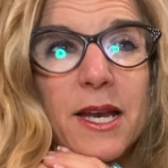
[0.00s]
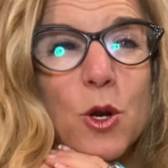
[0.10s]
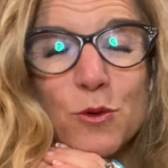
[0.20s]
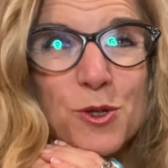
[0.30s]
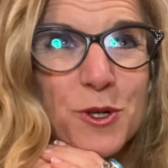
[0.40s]

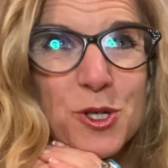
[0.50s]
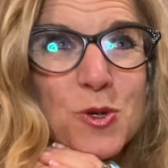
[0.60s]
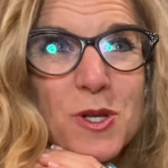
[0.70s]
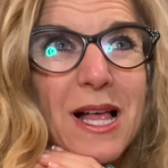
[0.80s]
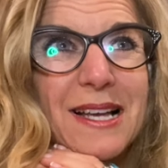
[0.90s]
no, sorry,
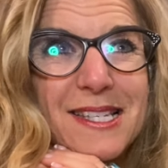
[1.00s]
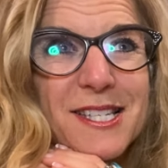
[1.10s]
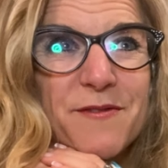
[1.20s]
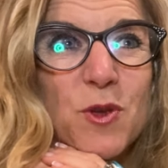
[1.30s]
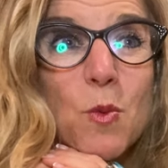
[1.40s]
two
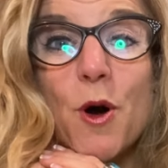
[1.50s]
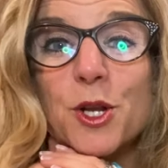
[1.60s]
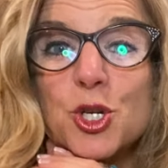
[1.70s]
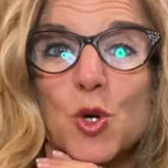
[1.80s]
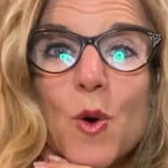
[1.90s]
classes. If you want
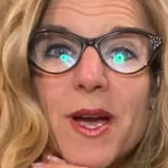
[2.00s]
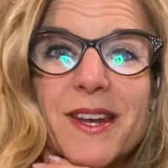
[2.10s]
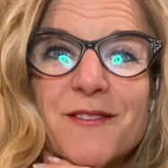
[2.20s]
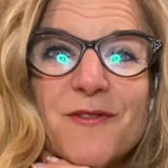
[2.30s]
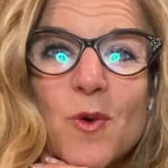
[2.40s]
to
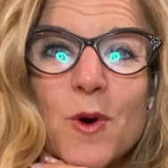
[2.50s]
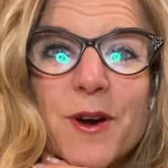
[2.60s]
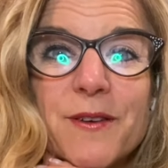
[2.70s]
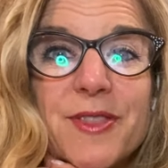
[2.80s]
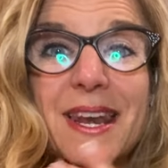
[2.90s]
join
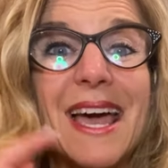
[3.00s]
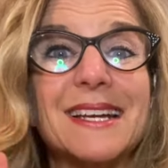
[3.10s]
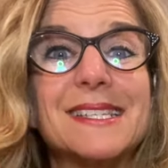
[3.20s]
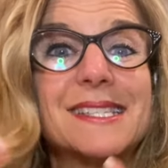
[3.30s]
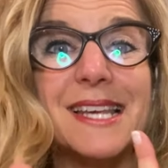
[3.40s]
for the
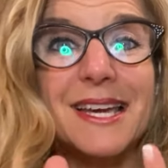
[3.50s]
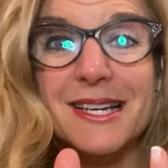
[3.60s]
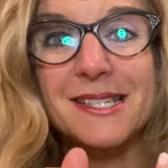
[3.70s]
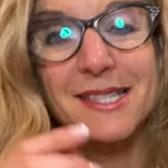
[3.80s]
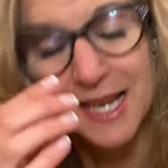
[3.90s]
next
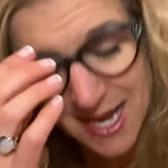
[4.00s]
six,